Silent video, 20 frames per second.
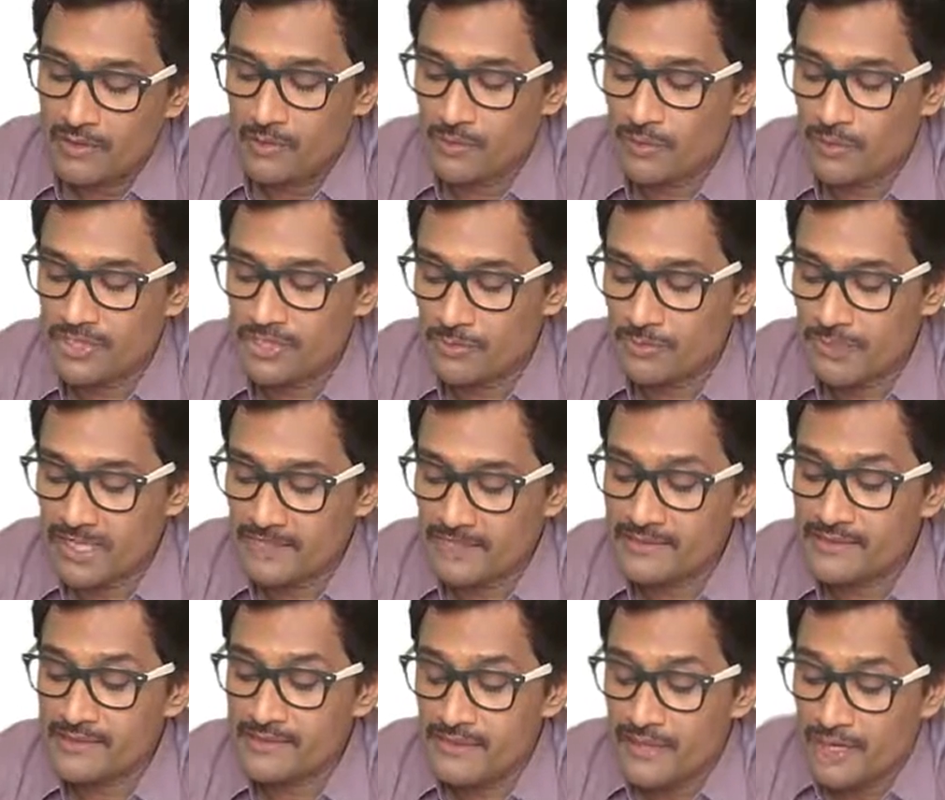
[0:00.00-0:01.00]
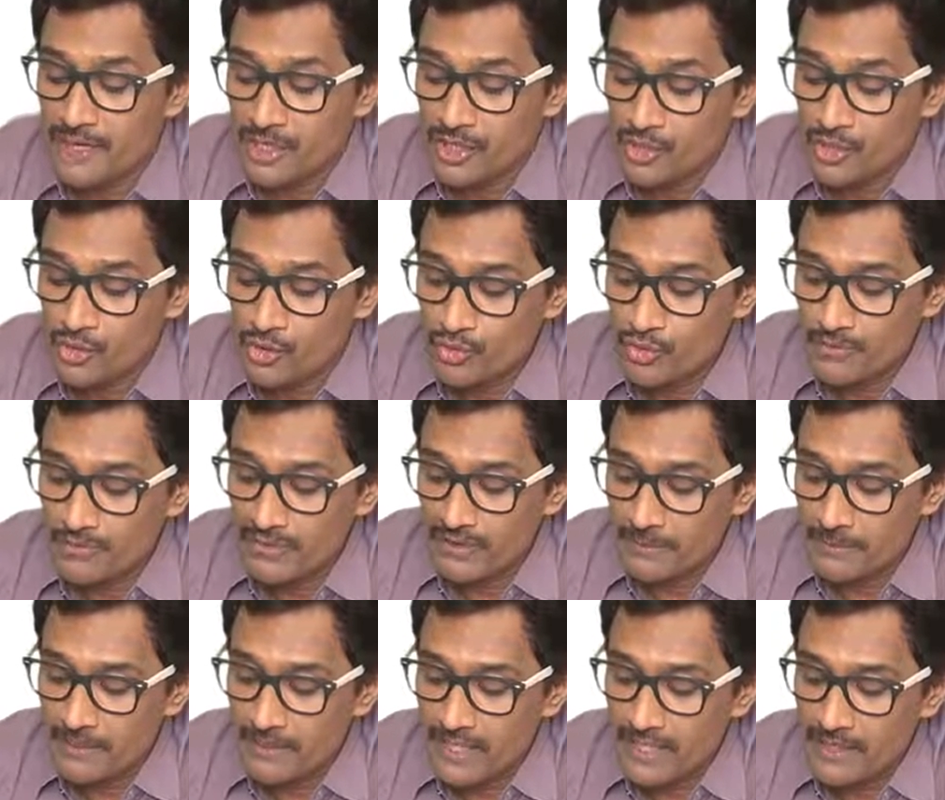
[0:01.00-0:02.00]
which means you
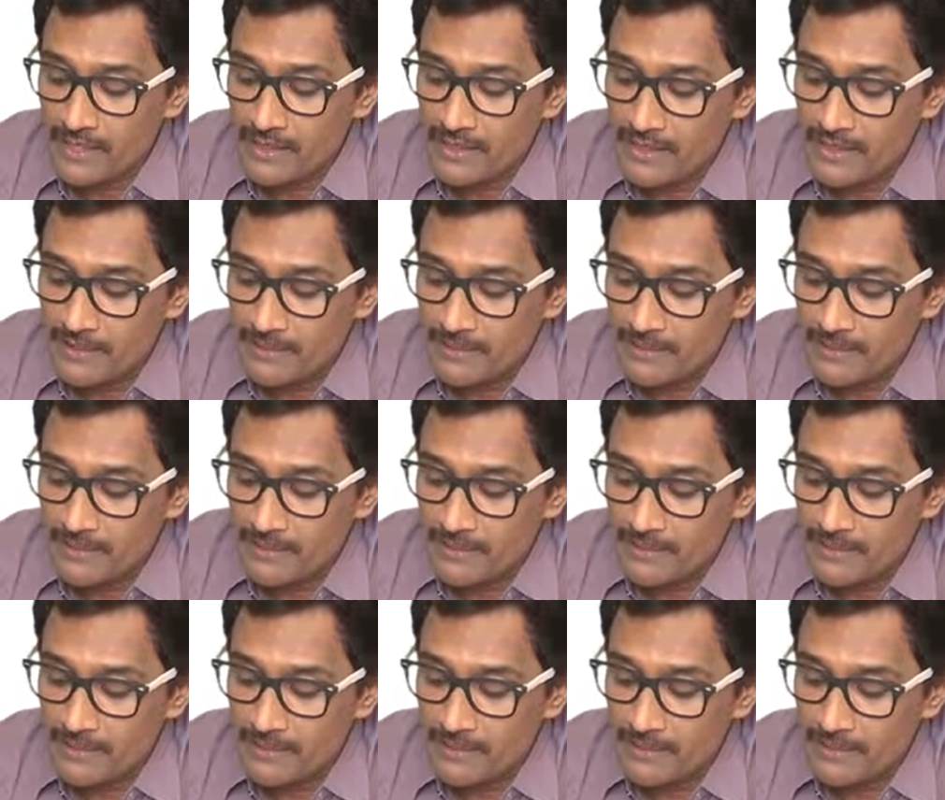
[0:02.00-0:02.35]
will be